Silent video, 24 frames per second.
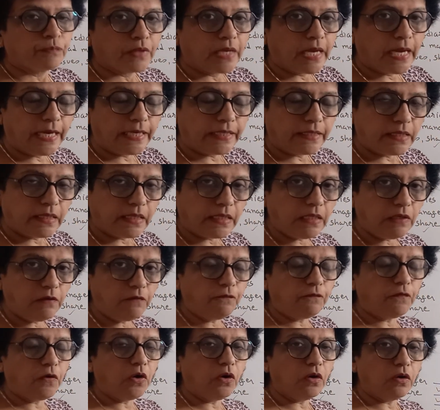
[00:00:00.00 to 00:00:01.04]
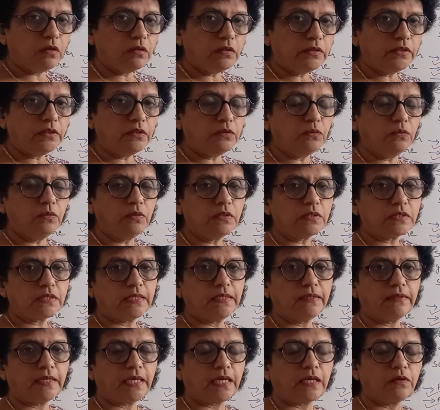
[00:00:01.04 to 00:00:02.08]
And if all the rules
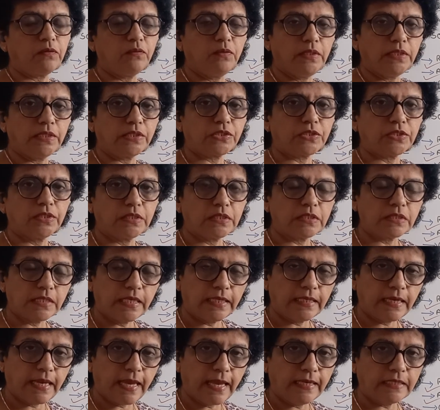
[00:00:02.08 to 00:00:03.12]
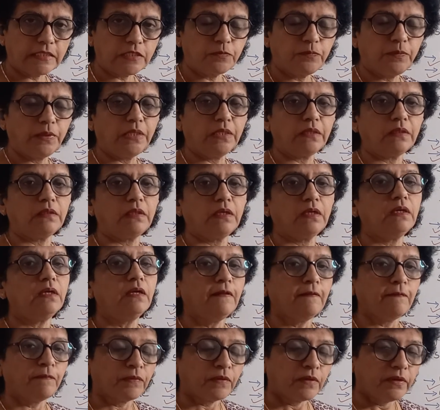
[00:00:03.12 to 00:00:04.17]
and regulations and as per the
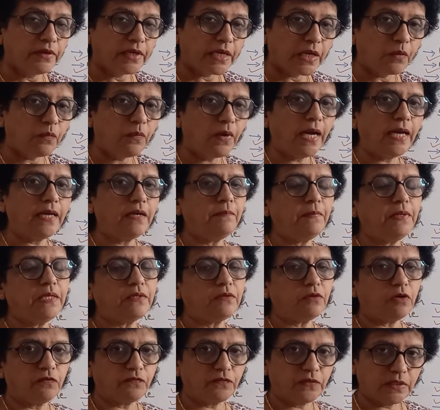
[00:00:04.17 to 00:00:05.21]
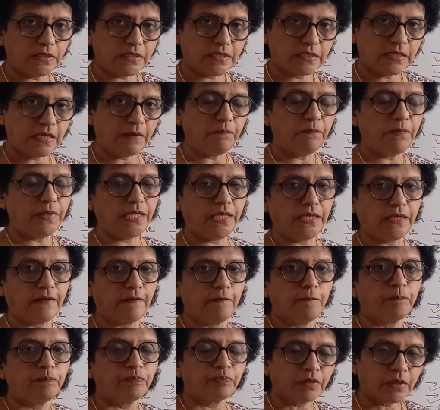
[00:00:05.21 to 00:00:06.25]
requirement of the SEBI,
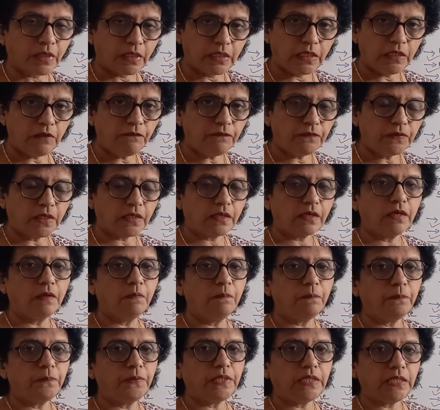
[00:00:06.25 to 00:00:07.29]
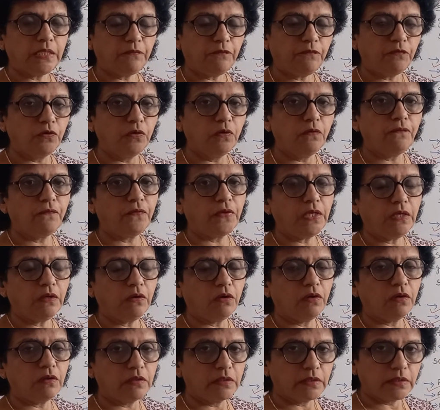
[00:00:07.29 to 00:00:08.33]
if the company fulfill
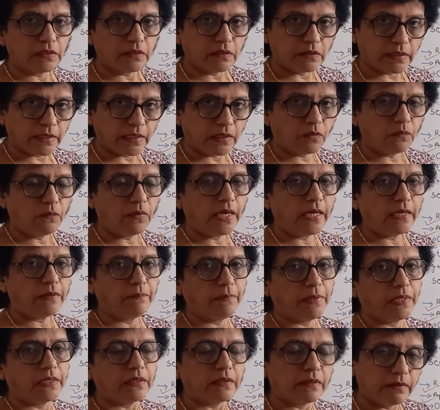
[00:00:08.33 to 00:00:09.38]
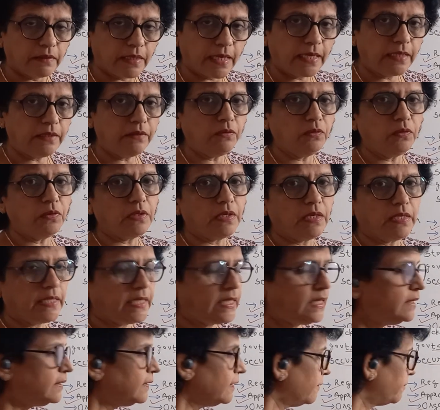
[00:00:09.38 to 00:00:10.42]
all the requirement, then
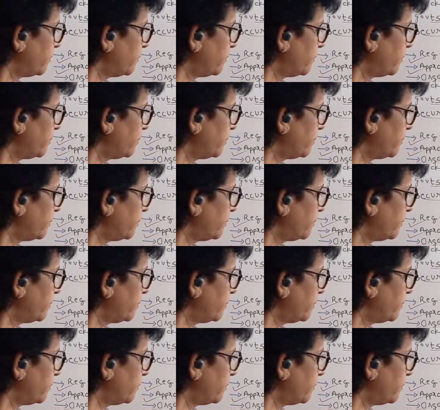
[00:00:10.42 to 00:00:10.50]
only